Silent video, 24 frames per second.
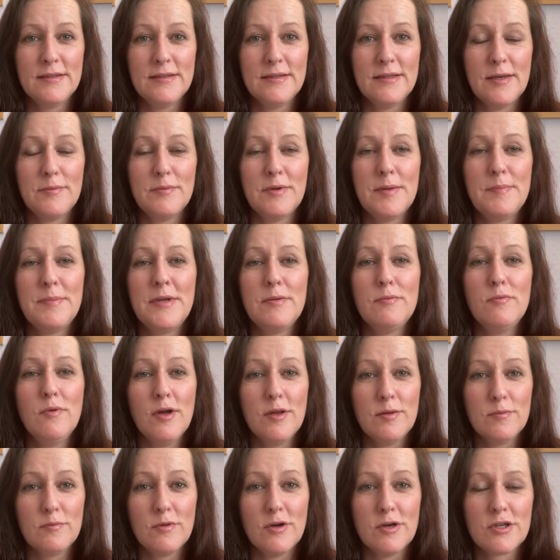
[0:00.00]
There will be
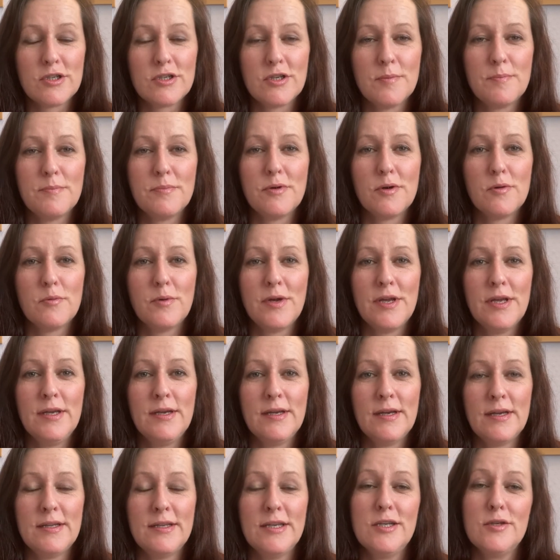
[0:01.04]
one workshop per week,
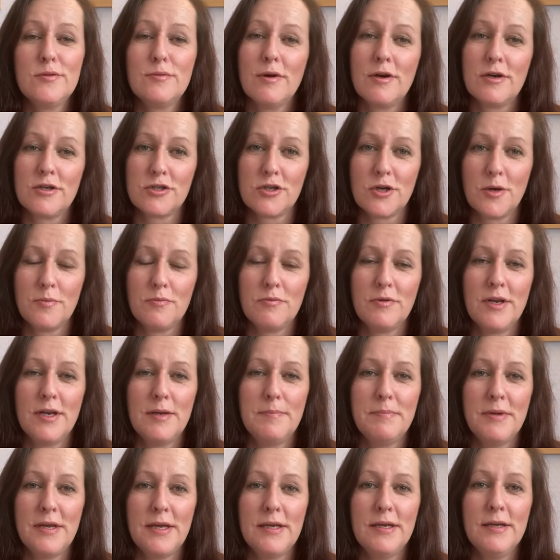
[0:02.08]
and each workshop will
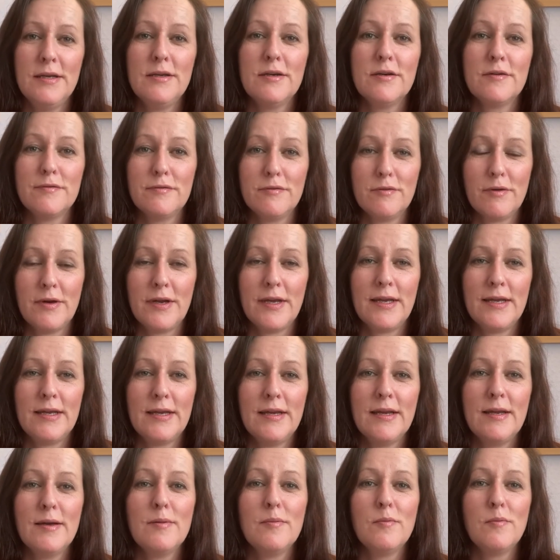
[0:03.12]
be covering
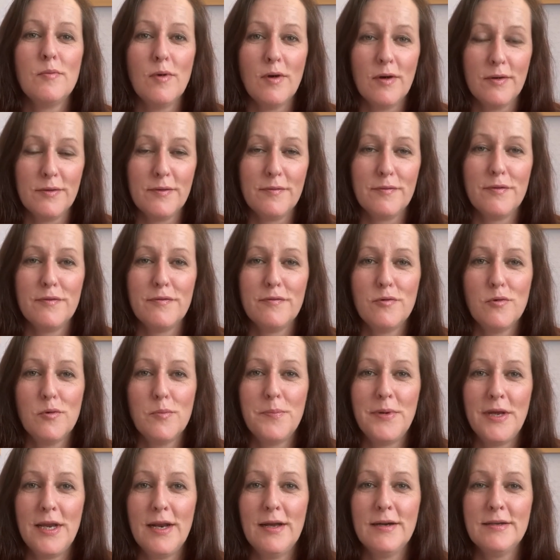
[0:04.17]
one of the four
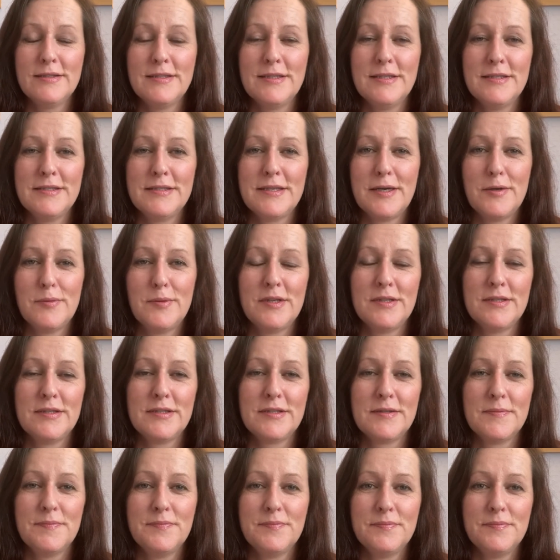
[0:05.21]
pillars in sequence.